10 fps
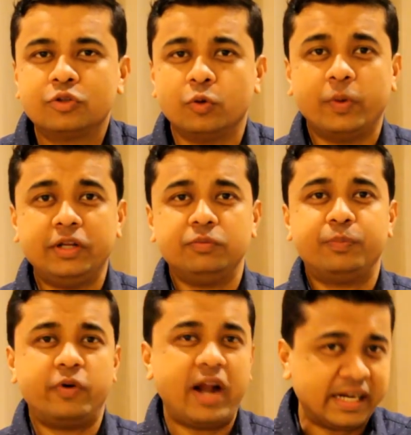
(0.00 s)
So when
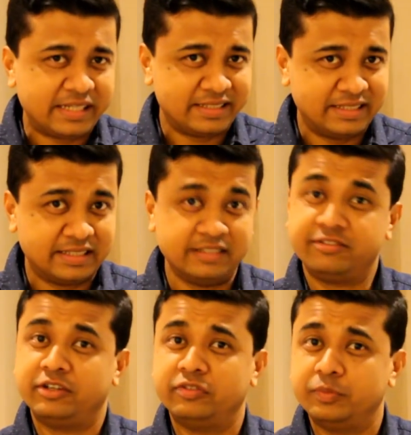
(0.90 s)
you practice this
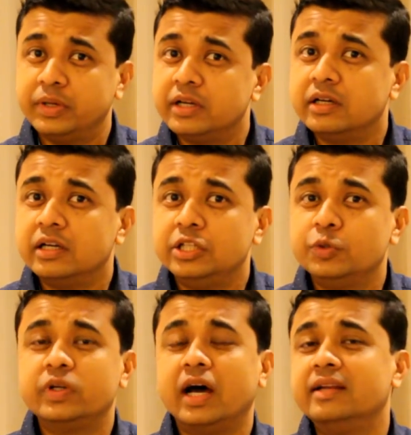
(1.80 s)
in front of the mirror,
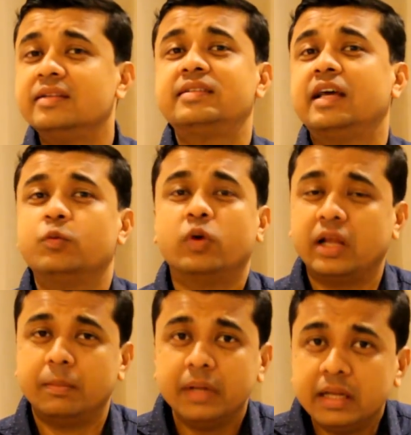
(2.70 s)
you would understand
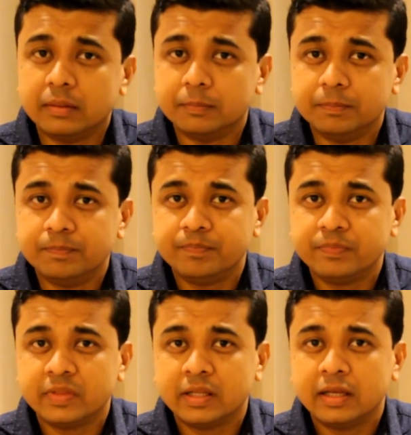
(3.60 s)
what I mean.
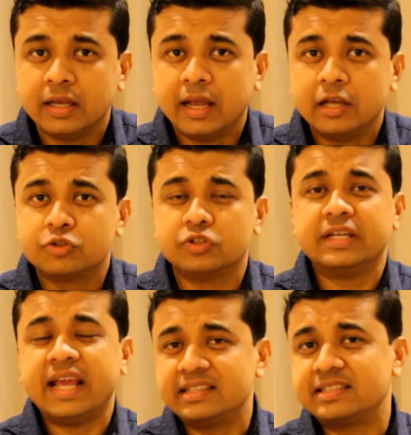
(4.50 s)
So
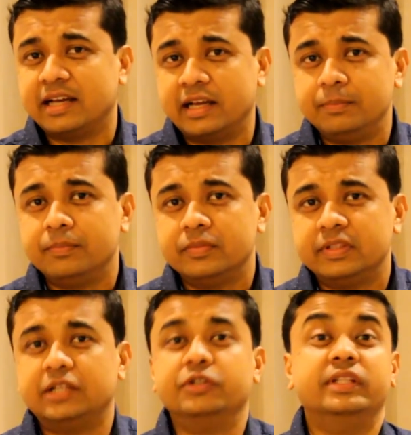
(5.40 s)
the next time
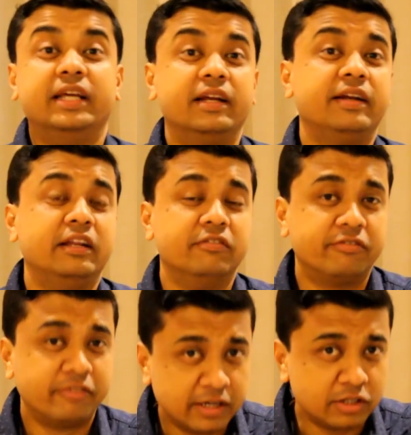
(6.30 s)
that you're there in
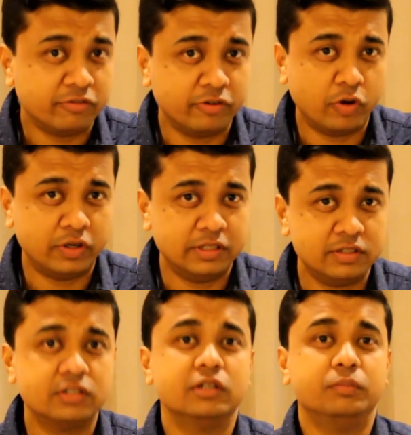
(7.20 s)
front of an
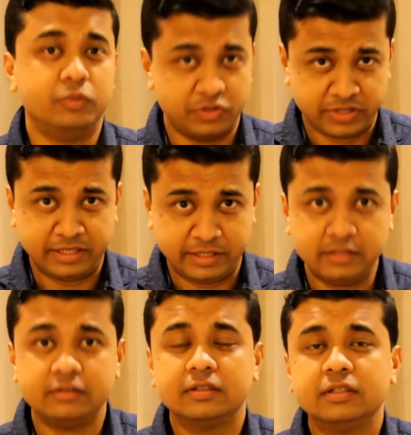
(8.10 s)
audience
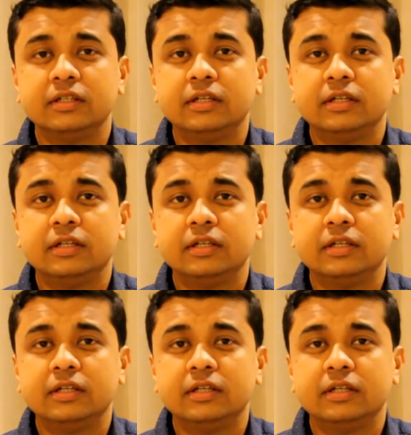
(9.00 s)
presenting,